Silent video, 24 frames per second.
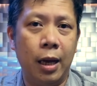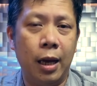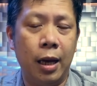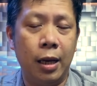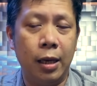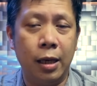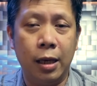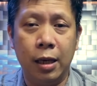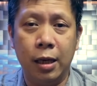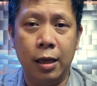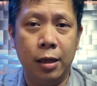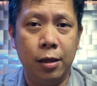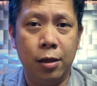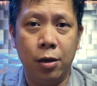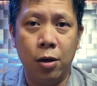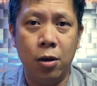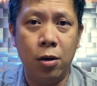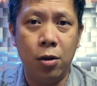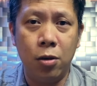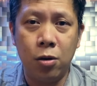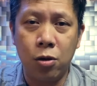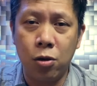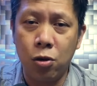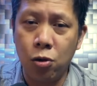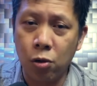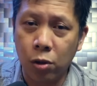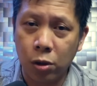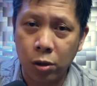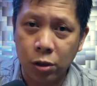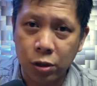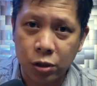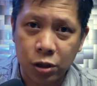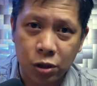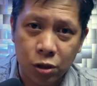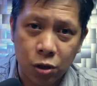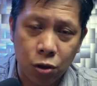and
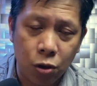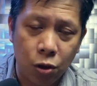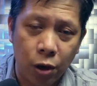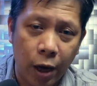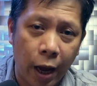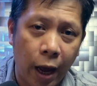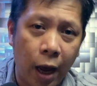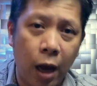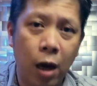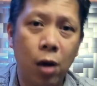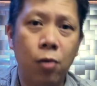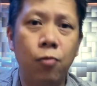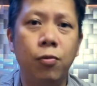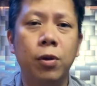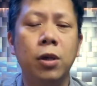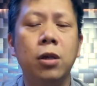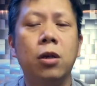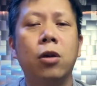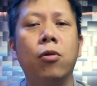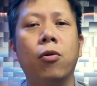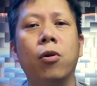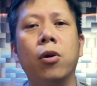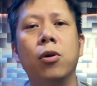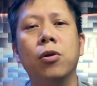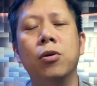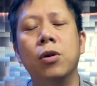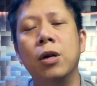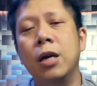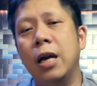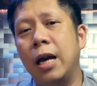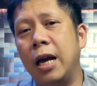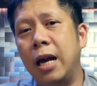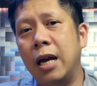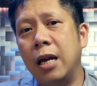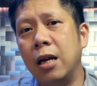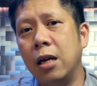yours, your hair will grow
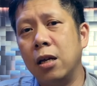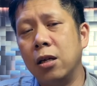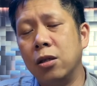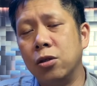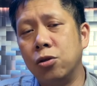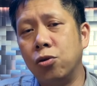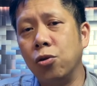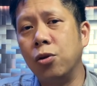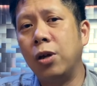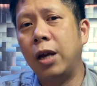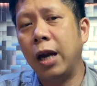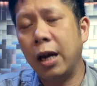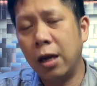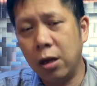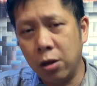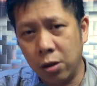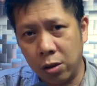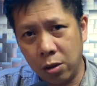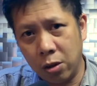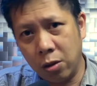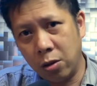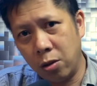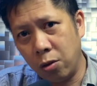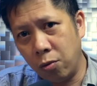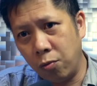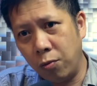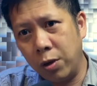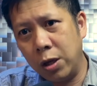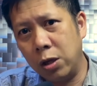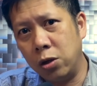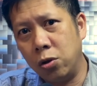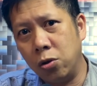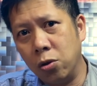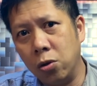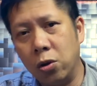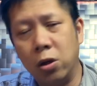together
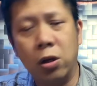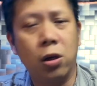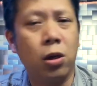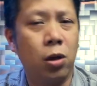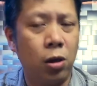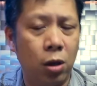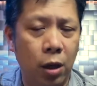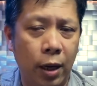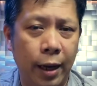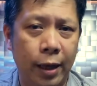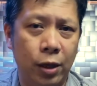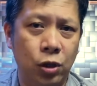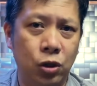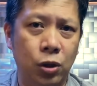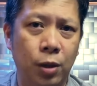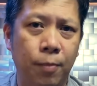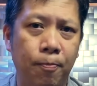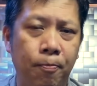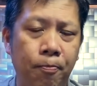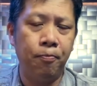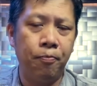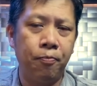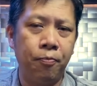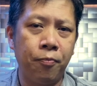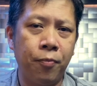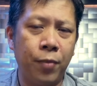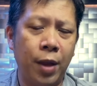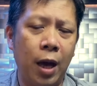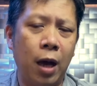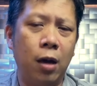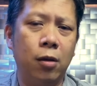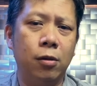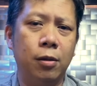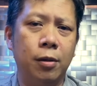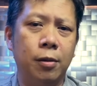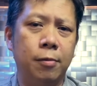with your collection.
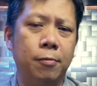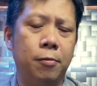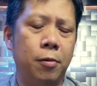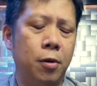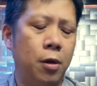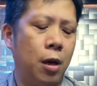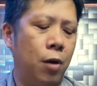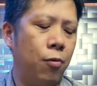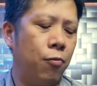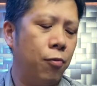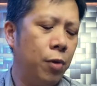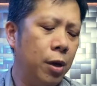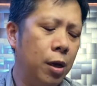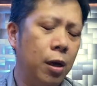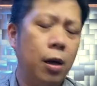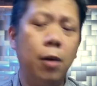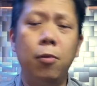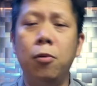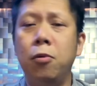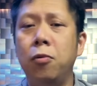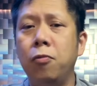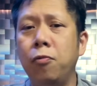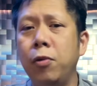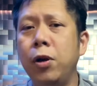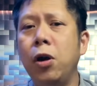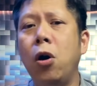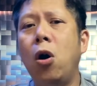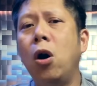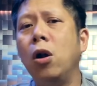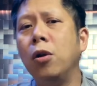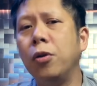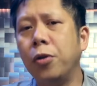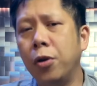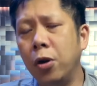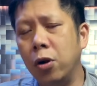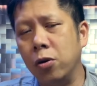Now, We, uh, we
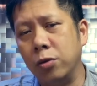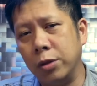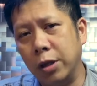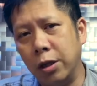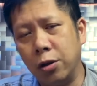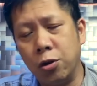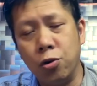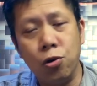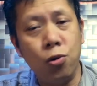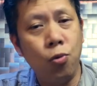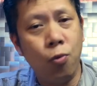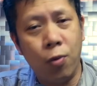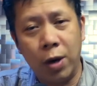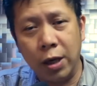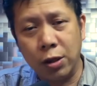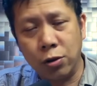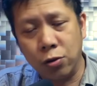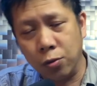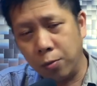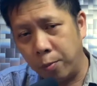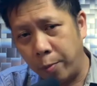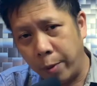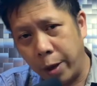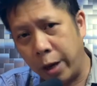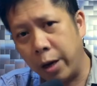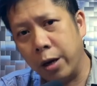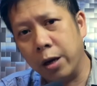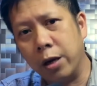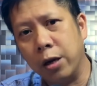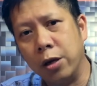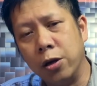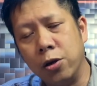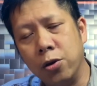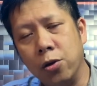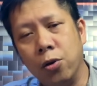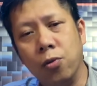all know that you want to
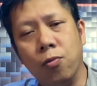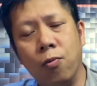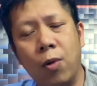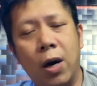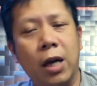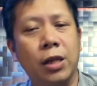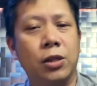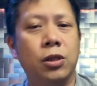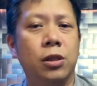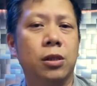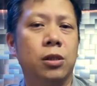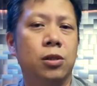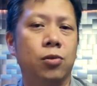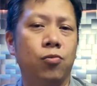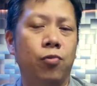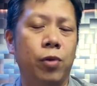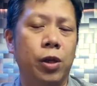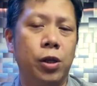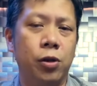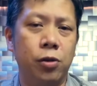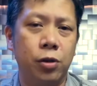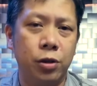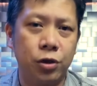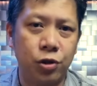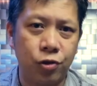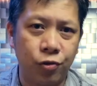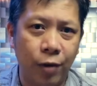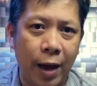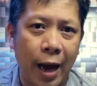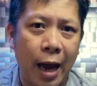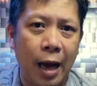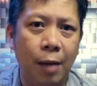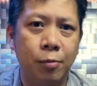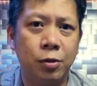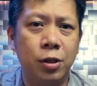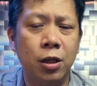pair your watches with your
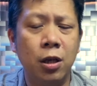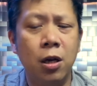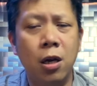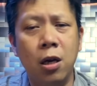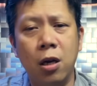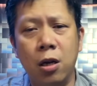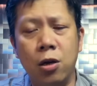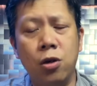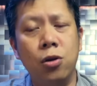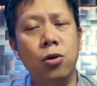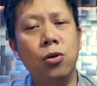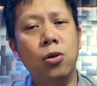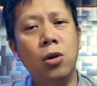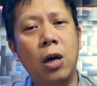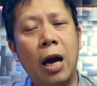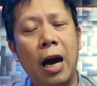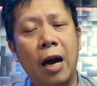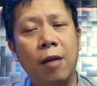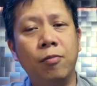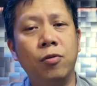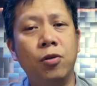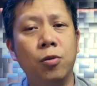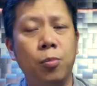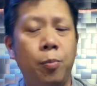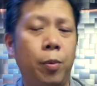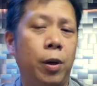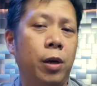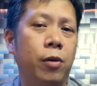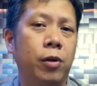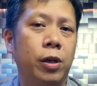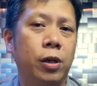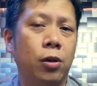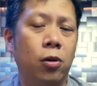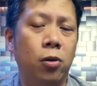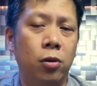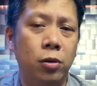straps. You have to
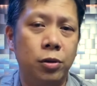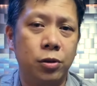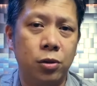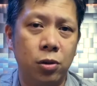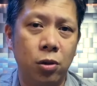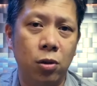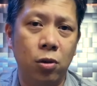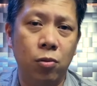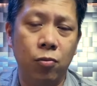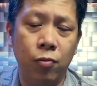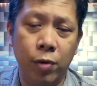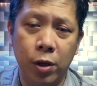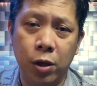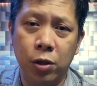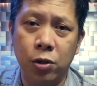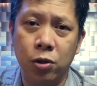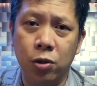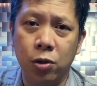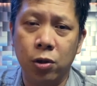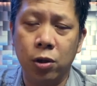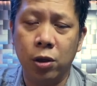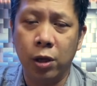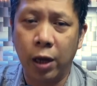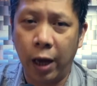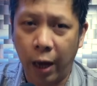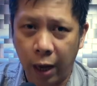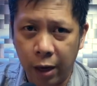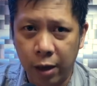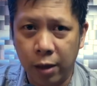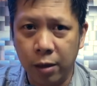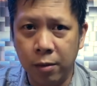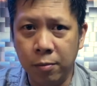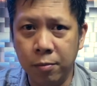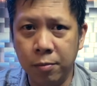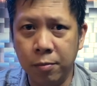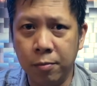pair it also with your hair.
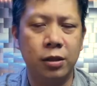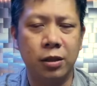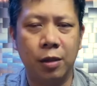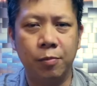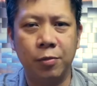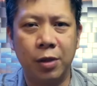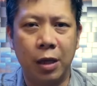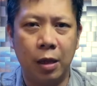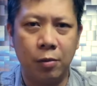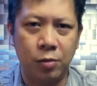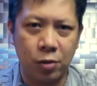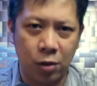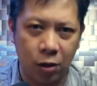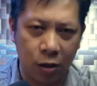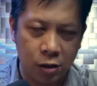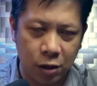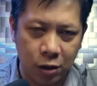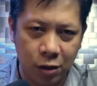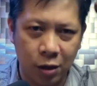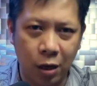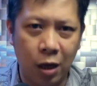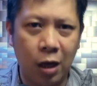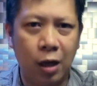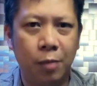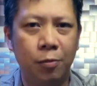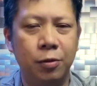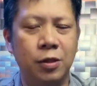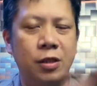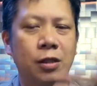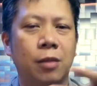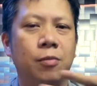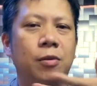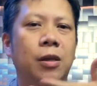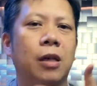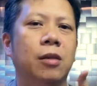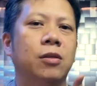Sometimes on the top and
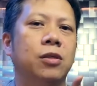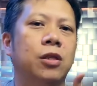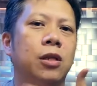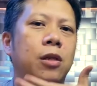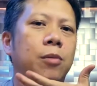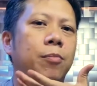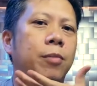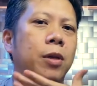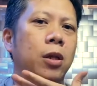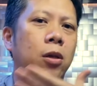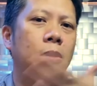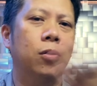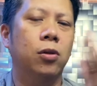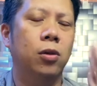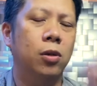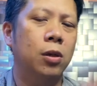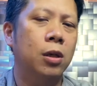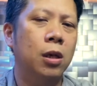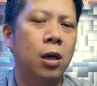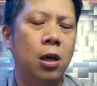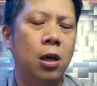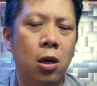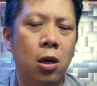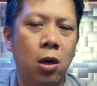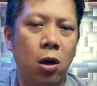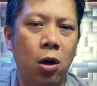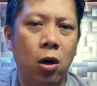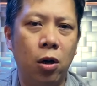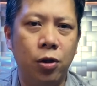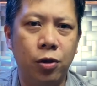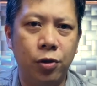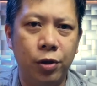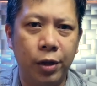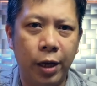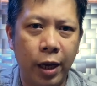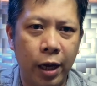sometimes here below on
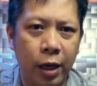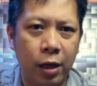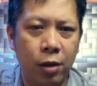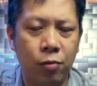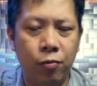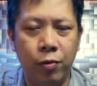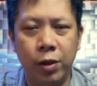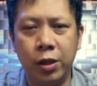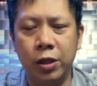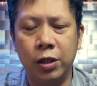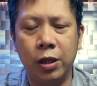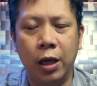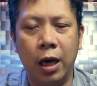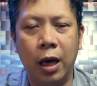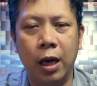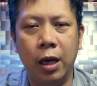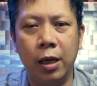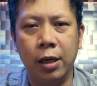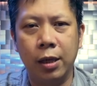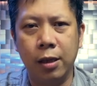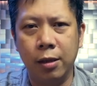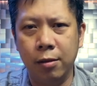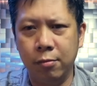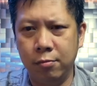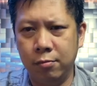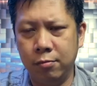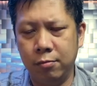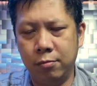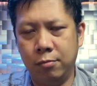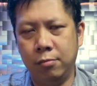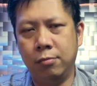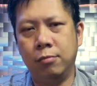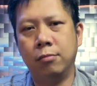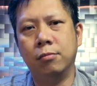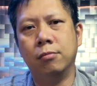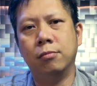your neck, which I've
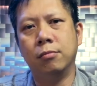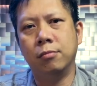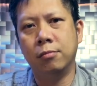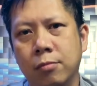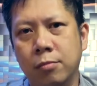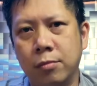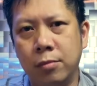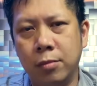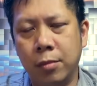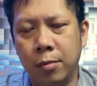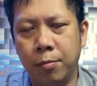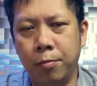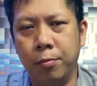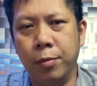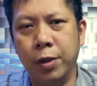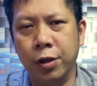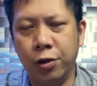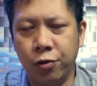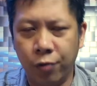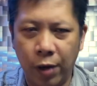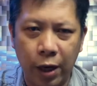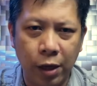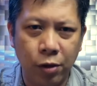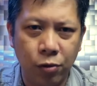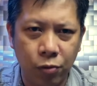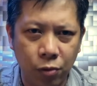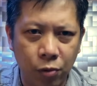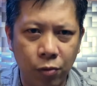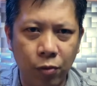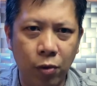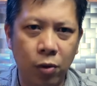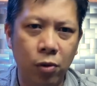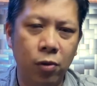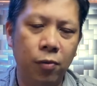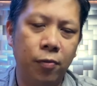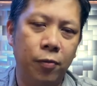been trying to
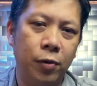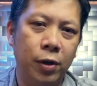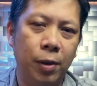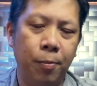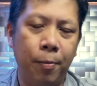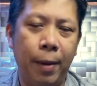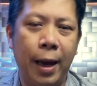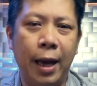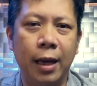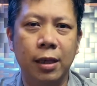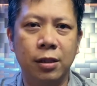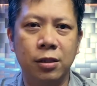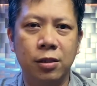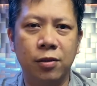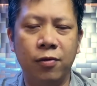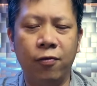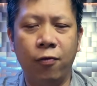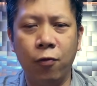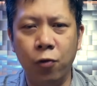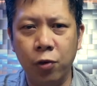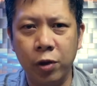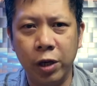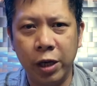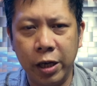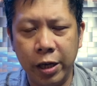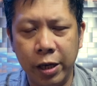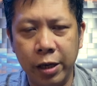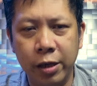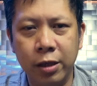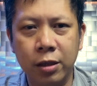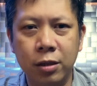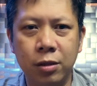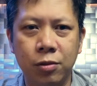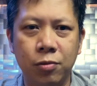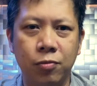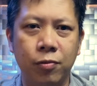grow for the past forty
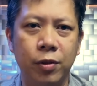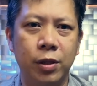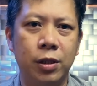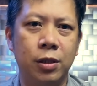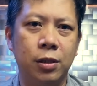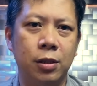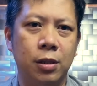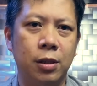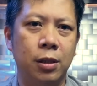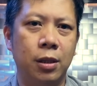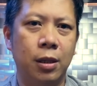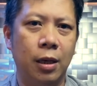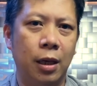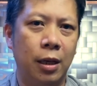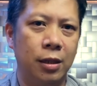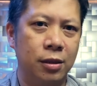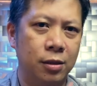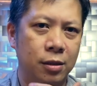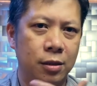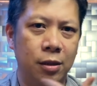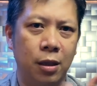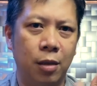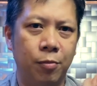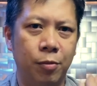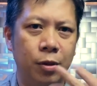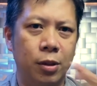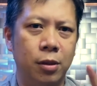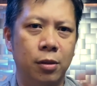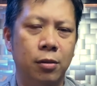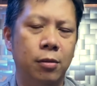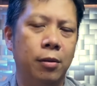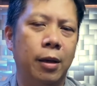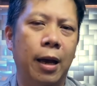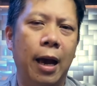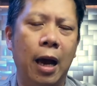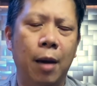years, which has never
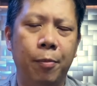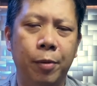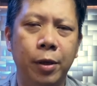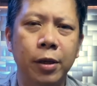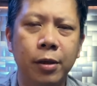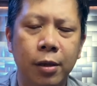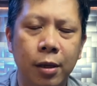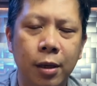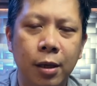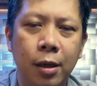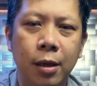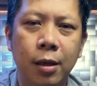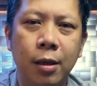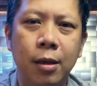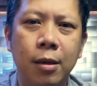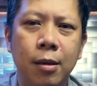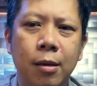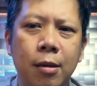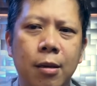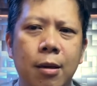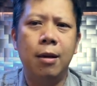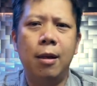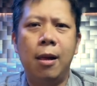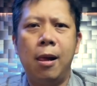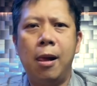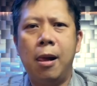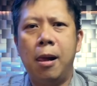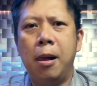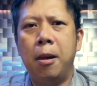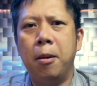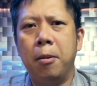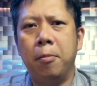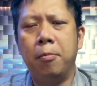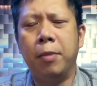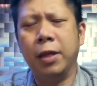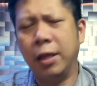happened.
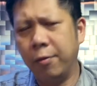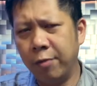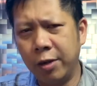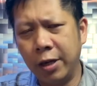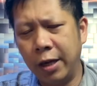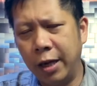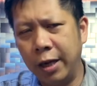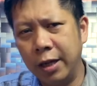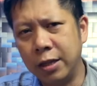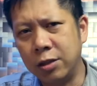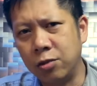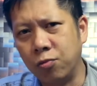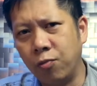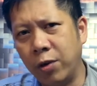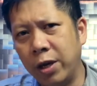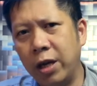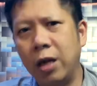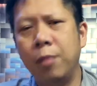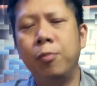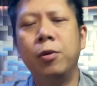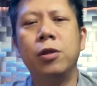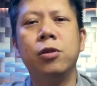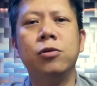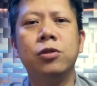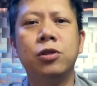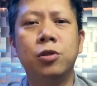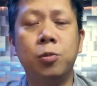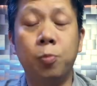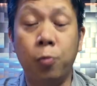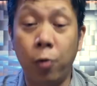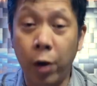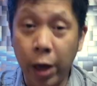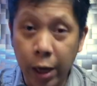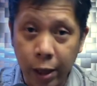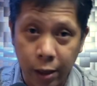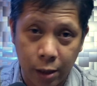But nevertheless, wherever you
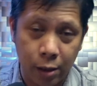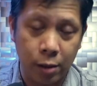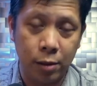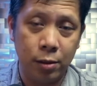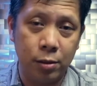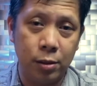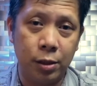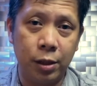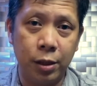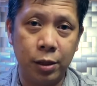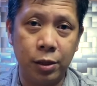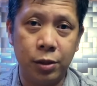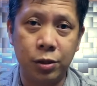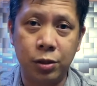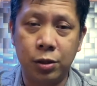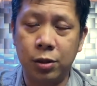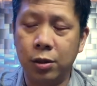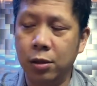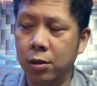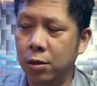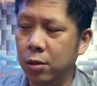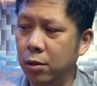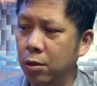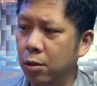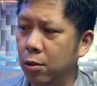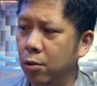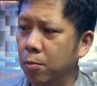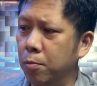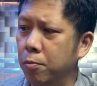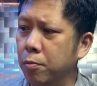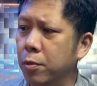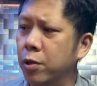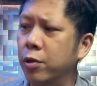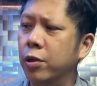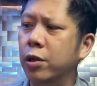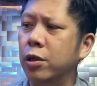spray this
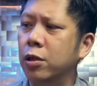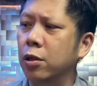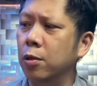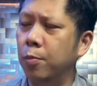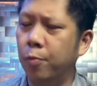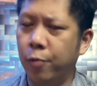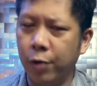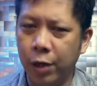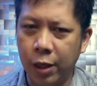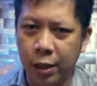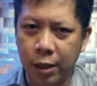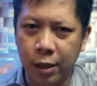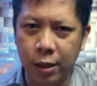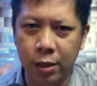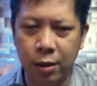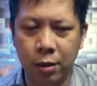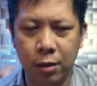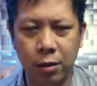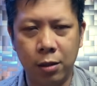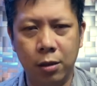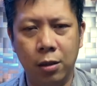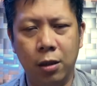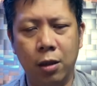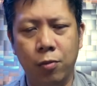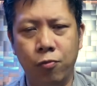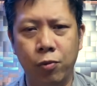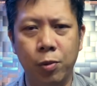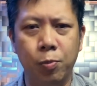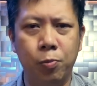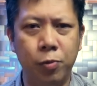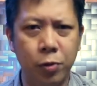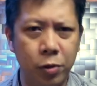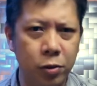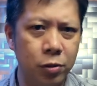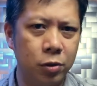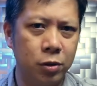miracle product that we
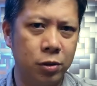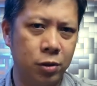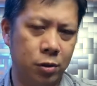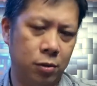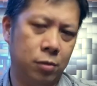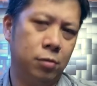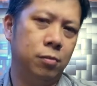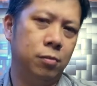produce